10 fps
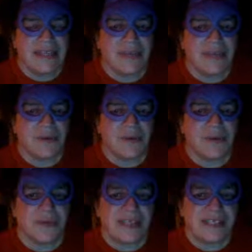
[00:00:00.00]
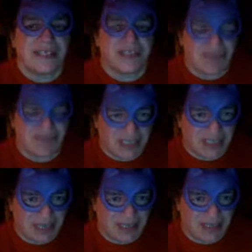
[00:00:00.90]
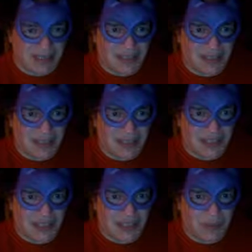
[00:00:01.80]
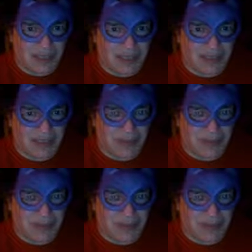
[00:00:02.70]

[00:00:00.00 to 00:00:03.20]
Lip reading: Now, it's interesting that last year when I